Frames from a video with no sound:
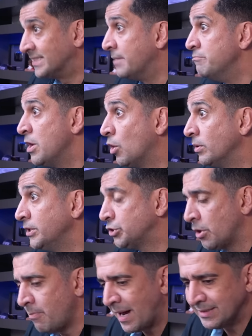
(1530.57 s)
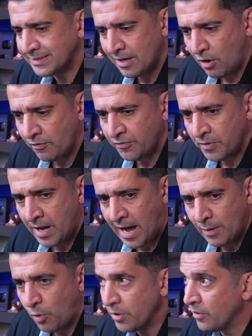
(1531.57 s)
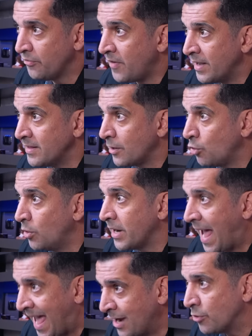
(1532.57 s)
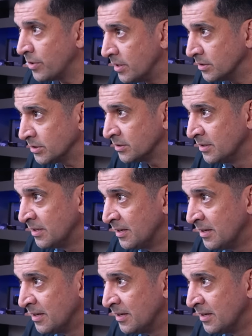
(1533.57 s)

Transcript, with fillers: As a Middle Eastern myself, I wanted to find out who were the angriest